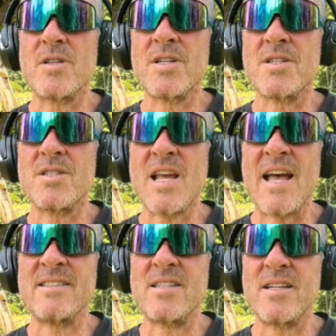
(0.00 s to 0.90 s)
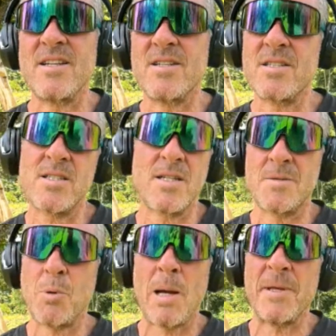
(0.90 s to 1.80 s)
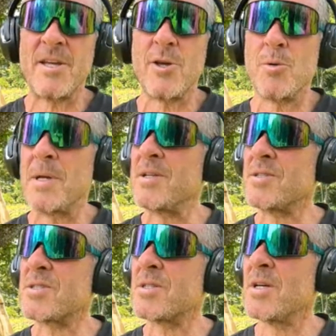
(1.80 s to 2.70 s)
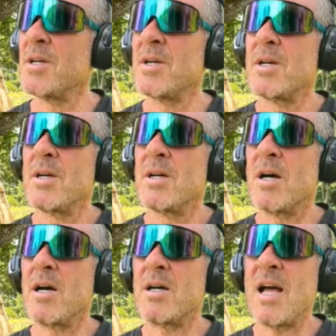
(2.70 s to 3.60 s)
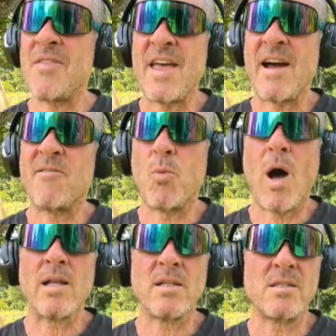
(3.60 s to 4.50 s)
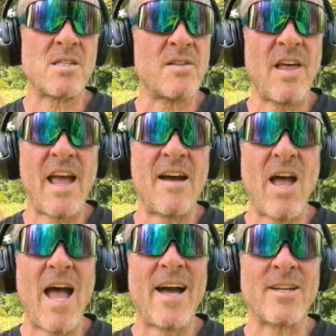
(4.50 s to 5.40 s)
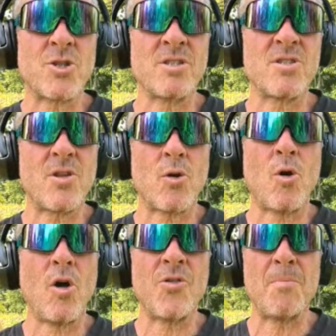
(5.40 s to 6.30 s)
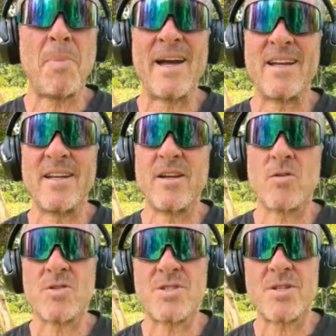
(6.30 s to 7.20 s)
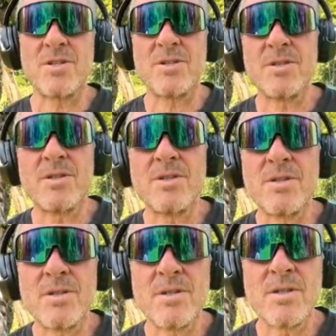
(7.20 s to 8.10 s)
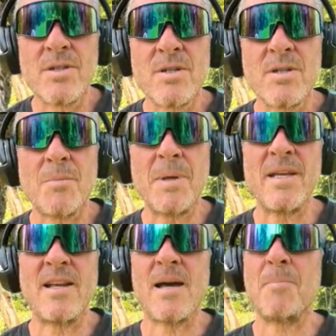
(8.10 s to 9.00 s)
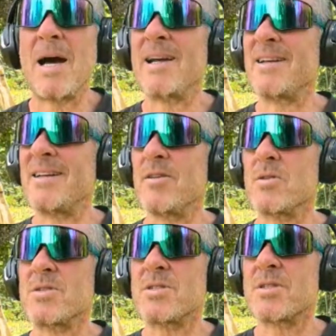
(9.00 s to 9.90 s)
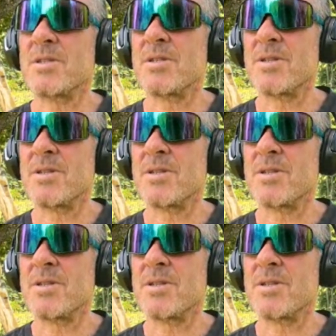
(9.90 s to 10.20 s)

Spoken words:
are these entities, it's probably humans, and they have wallets and they have actions. They're called the pioneers, the pDAI pioneers.